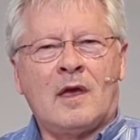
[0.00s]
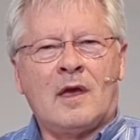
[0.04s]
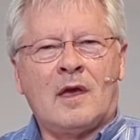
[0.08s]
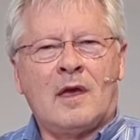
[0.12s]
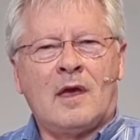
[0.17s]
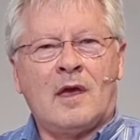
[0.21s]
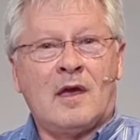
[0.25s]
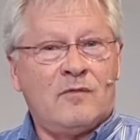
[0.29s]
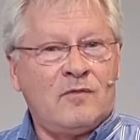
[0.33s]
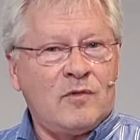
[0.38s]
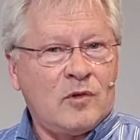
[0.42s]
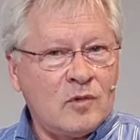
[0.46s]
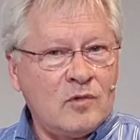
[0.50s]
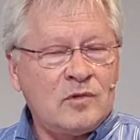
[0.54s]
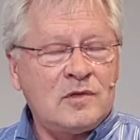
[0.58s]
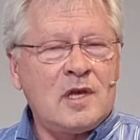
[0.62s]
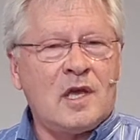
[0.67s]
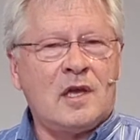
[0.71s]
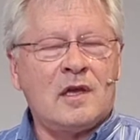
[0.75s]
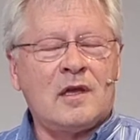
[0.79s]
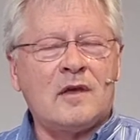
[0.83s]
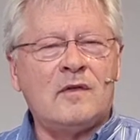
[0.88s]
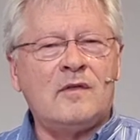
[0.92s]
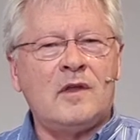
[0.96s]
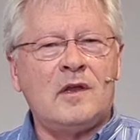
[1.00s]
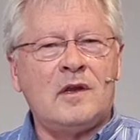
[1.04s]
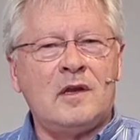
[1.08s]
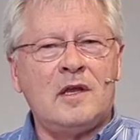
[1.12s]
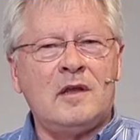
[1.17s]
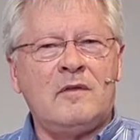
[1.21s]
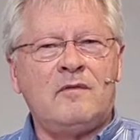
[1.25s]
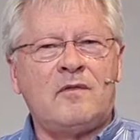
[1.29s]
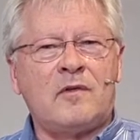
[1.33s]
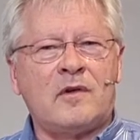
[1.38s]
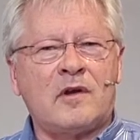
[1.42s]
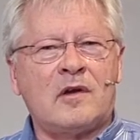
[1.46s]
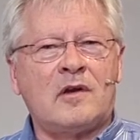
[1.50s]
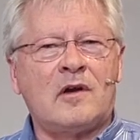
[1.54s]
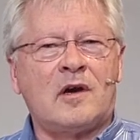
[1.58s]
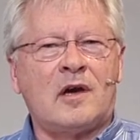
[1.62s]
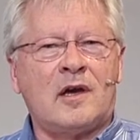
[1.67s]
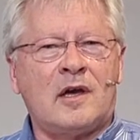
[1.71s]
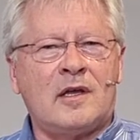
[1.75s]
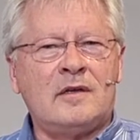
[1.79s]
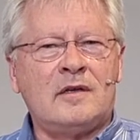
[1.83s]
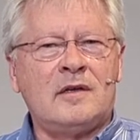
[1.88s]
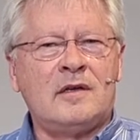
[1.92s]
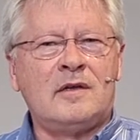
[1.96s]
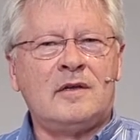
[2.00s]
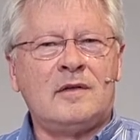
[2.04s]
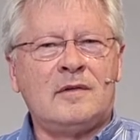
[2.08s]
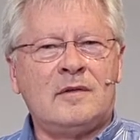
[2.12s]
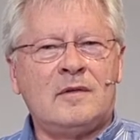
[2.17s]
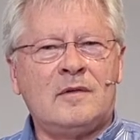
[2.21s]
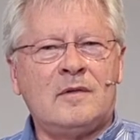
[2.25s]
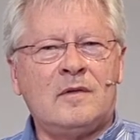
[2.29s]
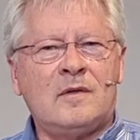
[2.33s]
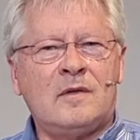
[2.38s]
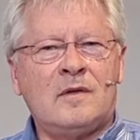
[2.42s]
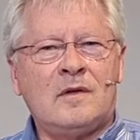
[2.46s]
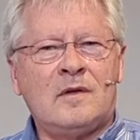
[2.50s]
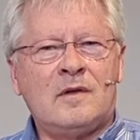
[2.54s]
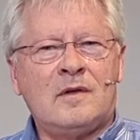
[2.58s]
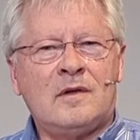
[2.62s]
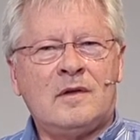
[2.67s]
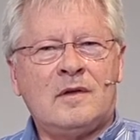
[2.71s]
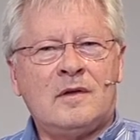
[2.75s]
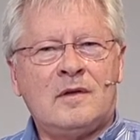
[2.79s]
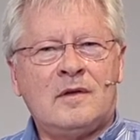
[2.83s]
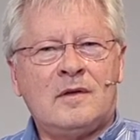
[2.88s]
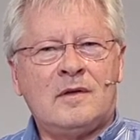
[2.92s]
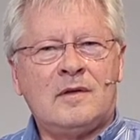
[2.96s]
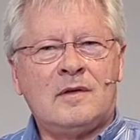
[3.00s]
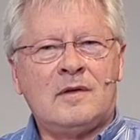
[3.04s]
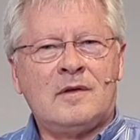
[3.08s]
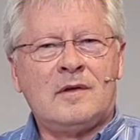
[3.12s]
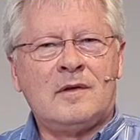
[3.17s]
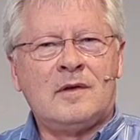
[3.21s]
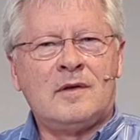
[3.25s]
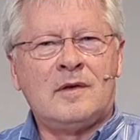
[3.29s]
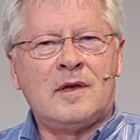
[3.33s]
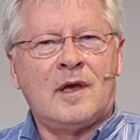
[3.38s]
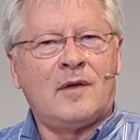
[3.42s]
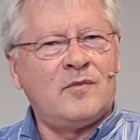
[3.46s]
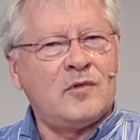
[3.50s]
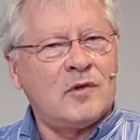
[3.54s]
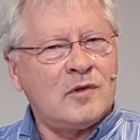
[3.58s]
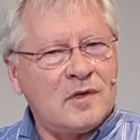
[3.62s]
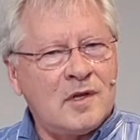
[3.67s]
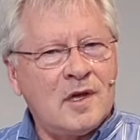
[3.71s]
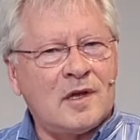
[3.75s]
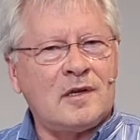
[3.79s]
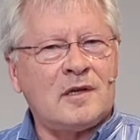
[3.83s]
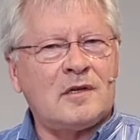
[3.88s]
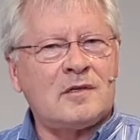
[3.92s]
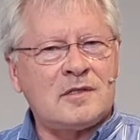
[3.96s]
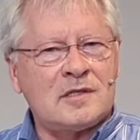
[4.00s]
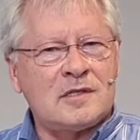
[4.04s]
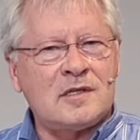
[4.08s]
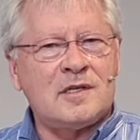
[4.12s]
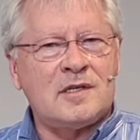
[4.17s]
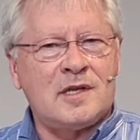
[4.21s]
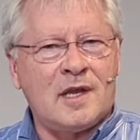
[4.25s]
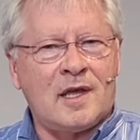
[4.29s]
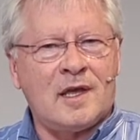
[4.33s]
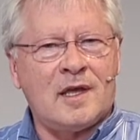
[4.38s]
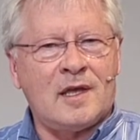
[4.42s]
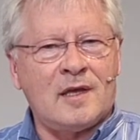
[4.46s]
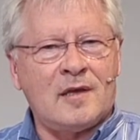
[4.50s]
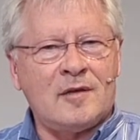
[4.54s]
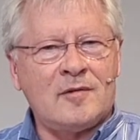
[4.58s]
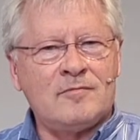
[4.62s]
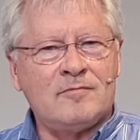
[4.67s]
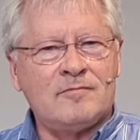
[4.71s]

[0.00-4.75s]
Have you taken the knee for God? Have you done it today?